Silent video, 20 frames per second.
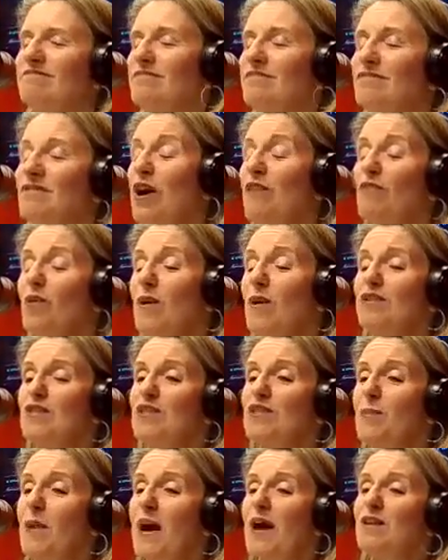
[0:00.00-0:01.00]
you have
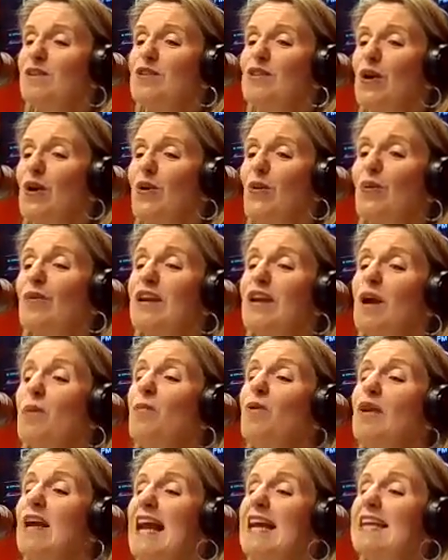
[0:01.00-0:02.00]
questions about. So the
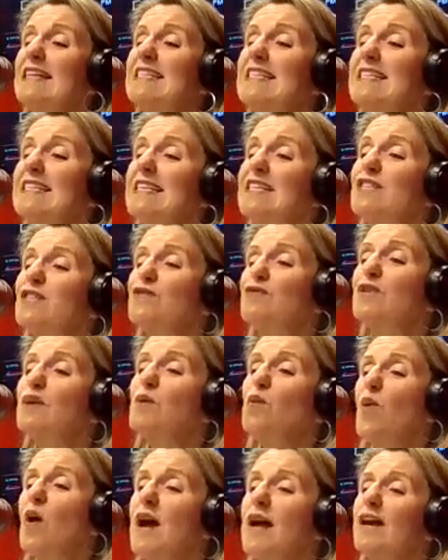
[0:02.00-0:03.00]
number again is
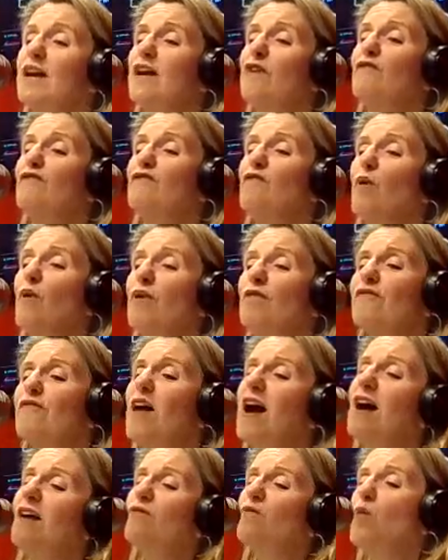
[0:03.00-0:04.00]

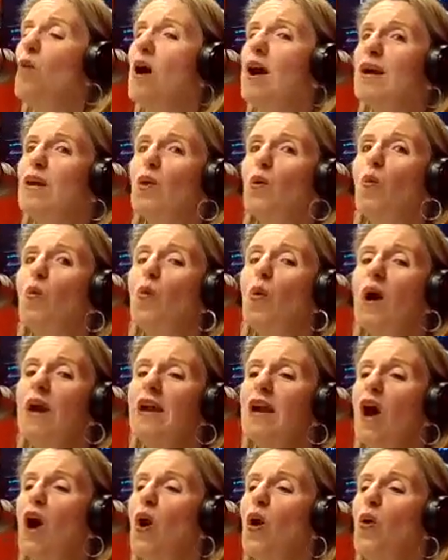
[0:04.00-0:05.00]

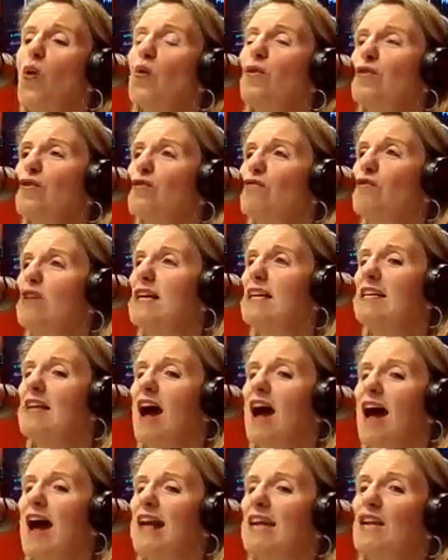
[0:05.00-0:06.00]

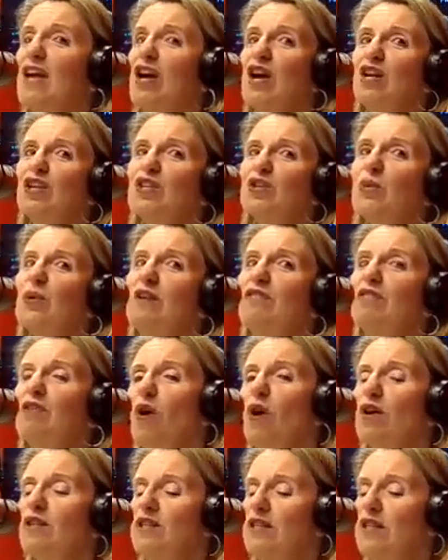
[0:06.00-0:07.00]
631-451-1039. So give a
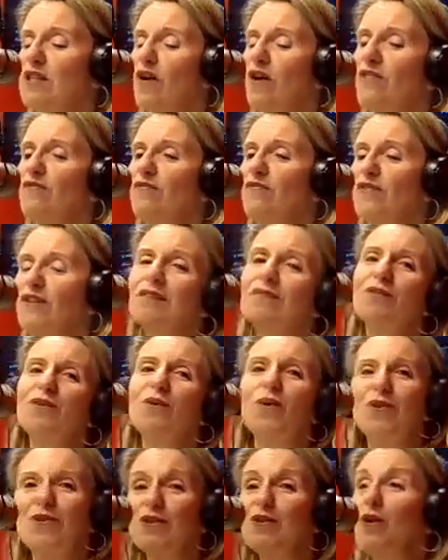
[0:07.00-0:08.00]
call to the
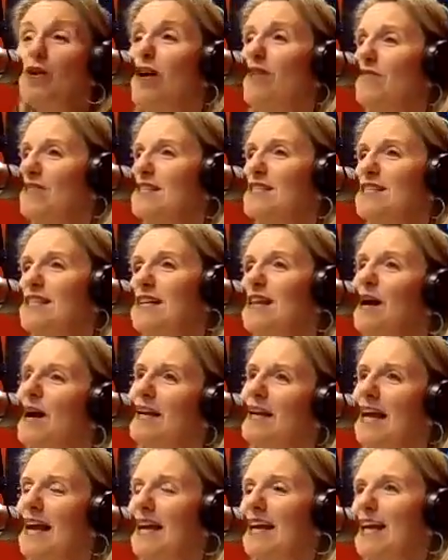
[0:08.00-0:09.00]
office. See, I
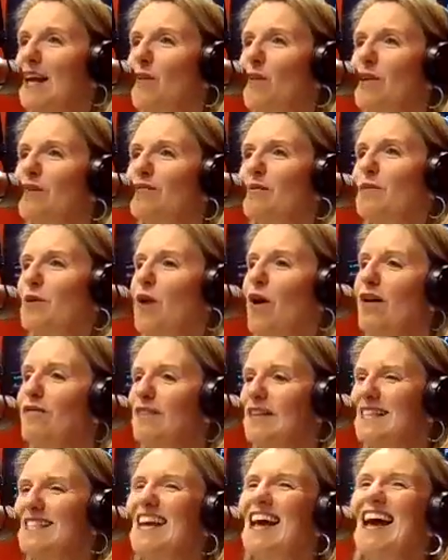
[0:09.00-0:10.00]
can't get away from the
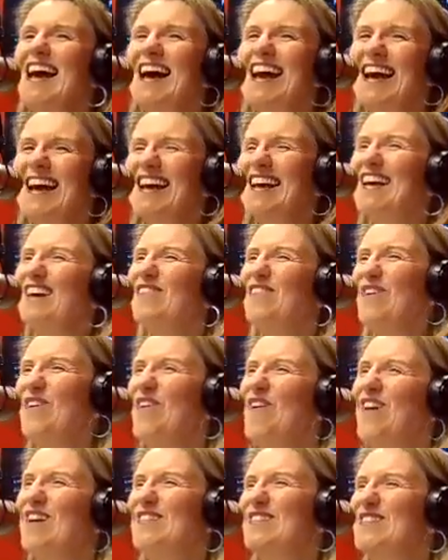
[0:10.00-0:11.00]
office. Give a
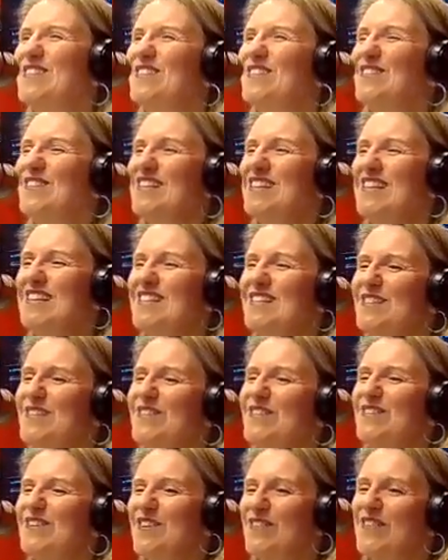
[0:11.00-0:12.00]
call to the
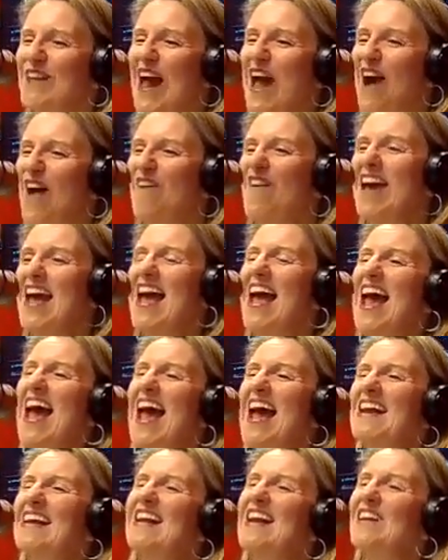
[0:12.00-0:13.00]
studio now
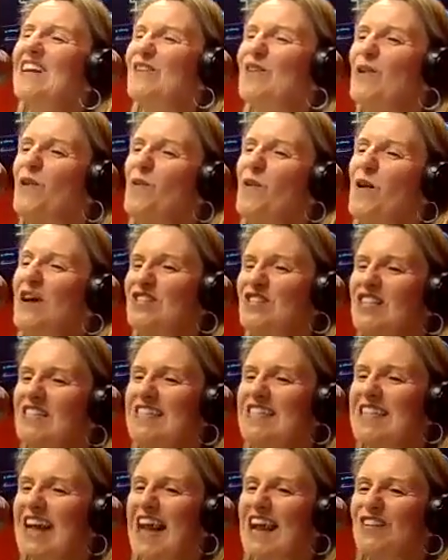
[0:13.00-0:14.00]
and get your
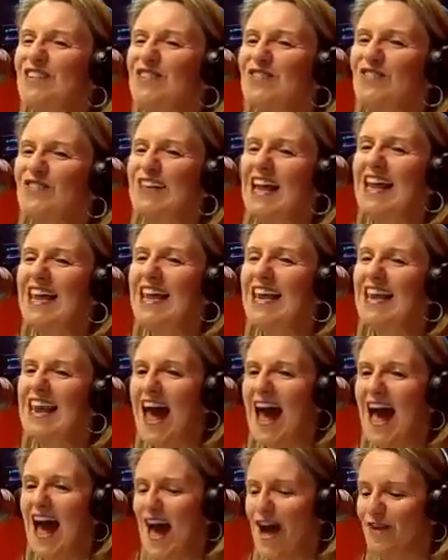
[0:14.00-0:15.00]
questions answered
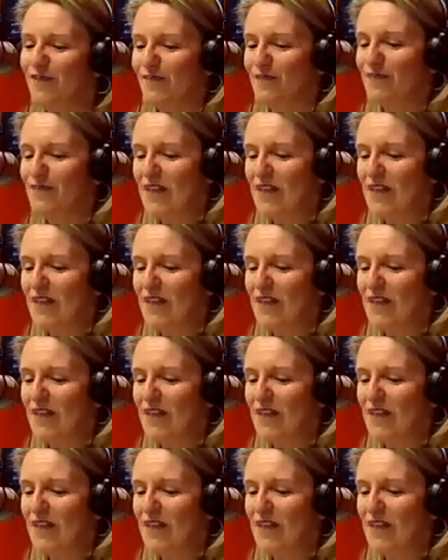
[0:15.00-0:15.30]
live.